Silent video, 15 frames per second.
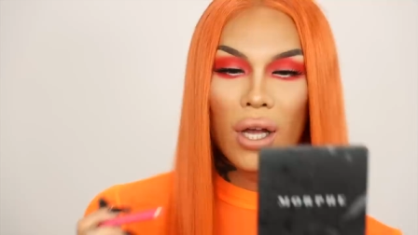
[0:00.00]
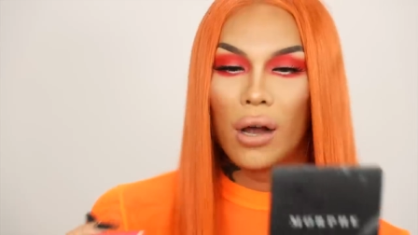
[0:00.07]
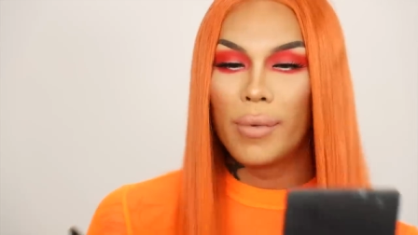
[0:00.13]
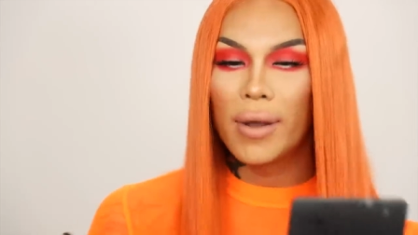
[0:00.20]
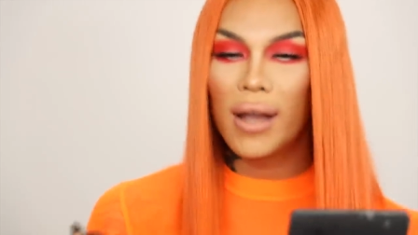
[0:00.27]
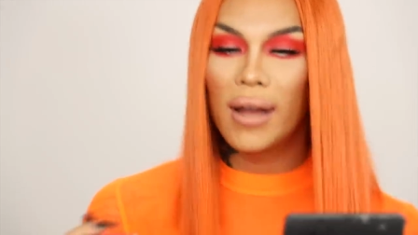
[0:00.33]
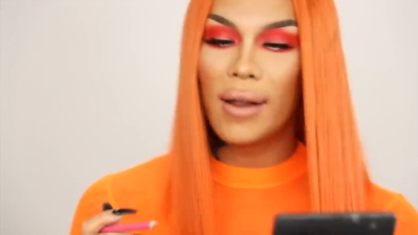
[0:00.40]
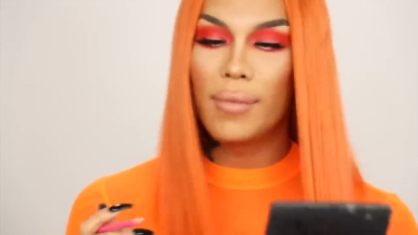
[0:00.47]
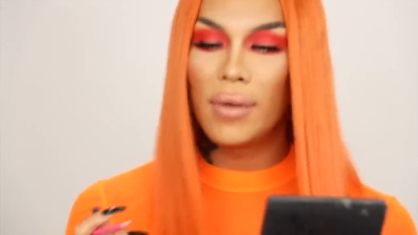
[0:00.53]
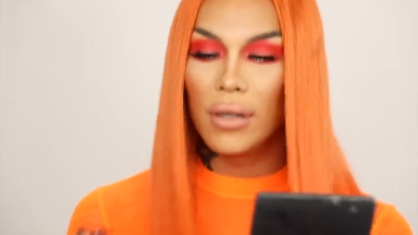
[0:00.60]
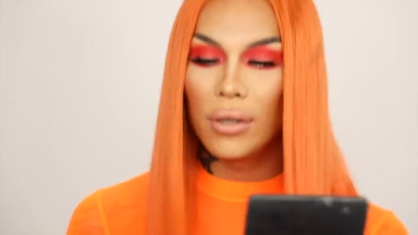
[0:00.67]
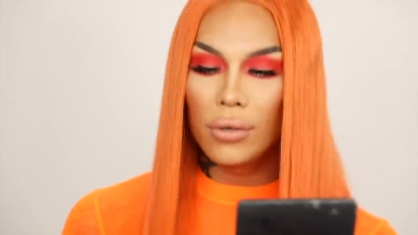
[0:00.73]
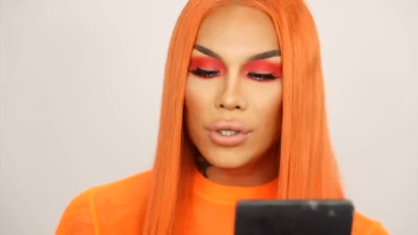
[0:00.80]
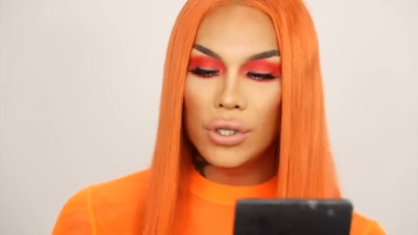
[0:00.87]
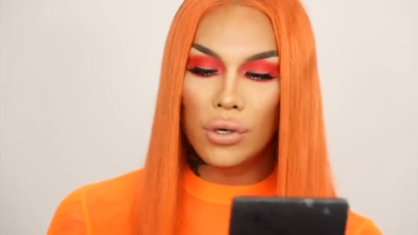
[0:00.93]
Oh my God, I'm a
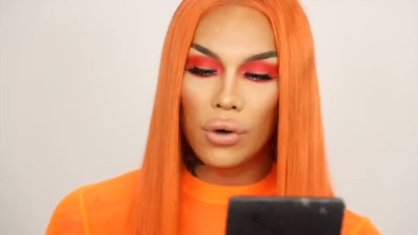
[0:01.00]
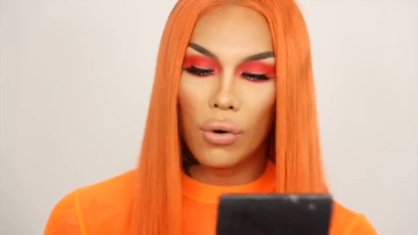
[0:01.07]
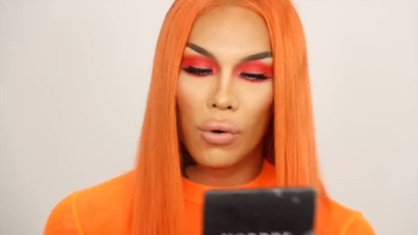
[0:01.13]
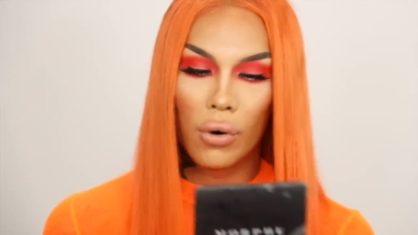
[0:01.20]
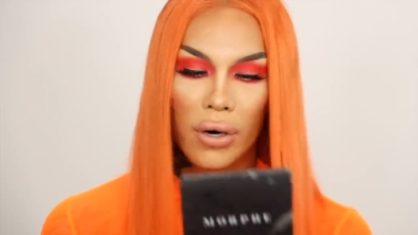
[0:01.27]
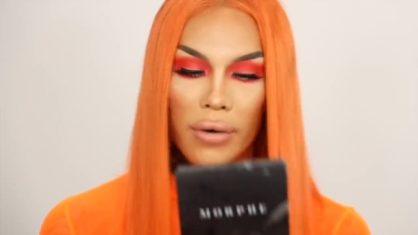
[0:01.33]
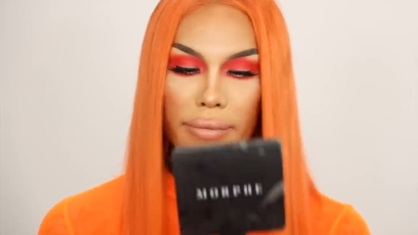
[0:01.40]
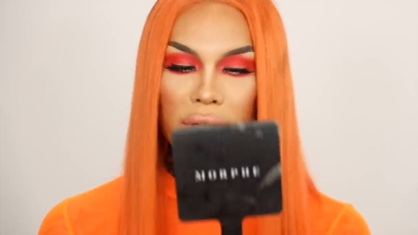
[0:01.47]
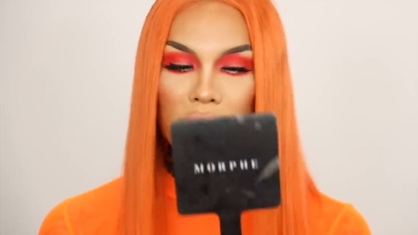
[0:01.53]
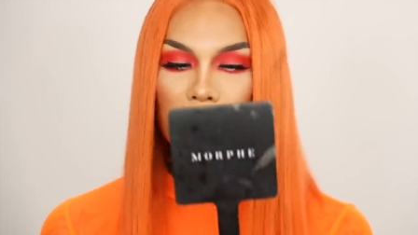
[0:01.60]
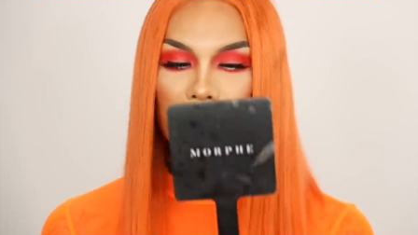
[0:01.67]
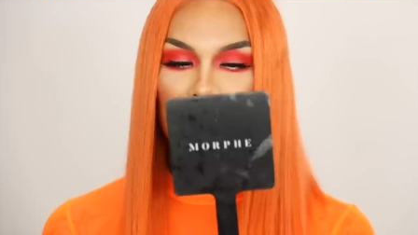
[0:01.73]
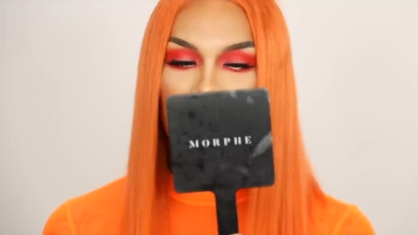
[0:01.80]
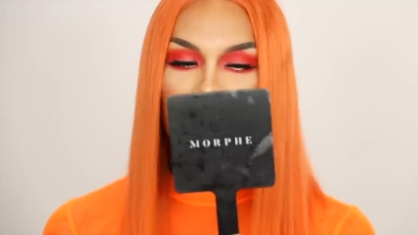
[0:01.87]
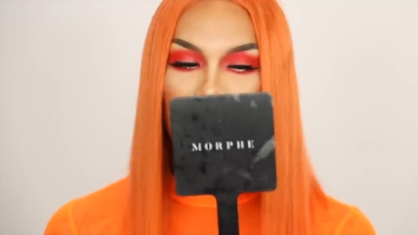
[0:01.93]
little torn
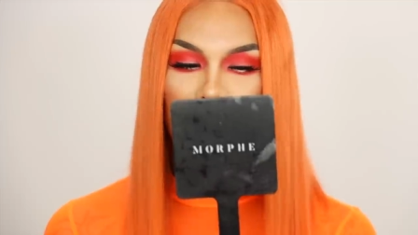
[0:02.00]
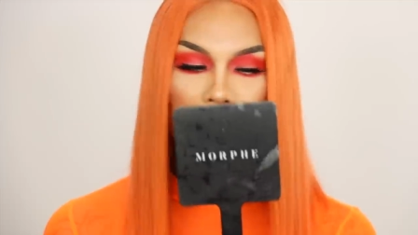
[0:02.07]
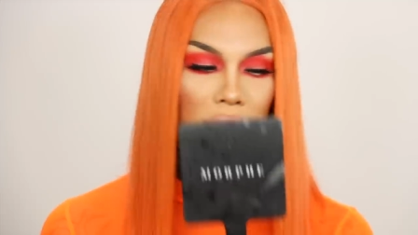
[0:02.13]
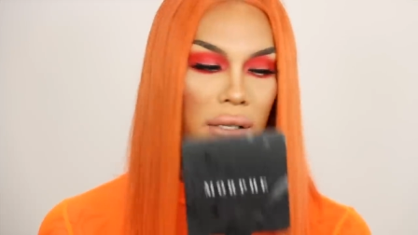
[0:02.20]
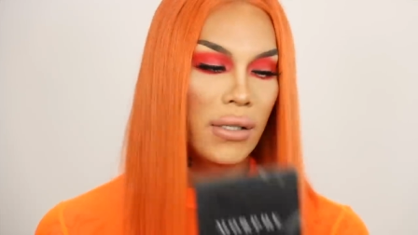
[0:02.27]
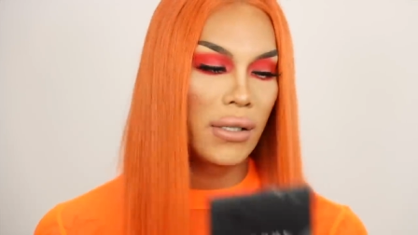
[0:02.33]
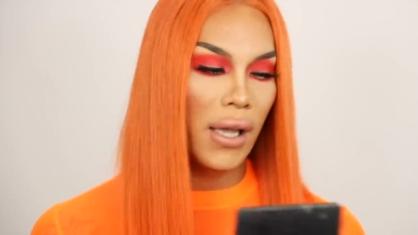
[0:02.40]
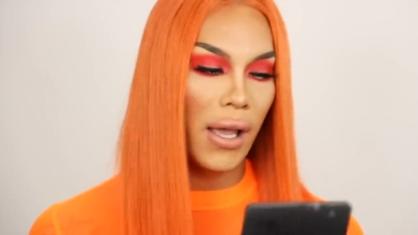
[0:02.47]
between this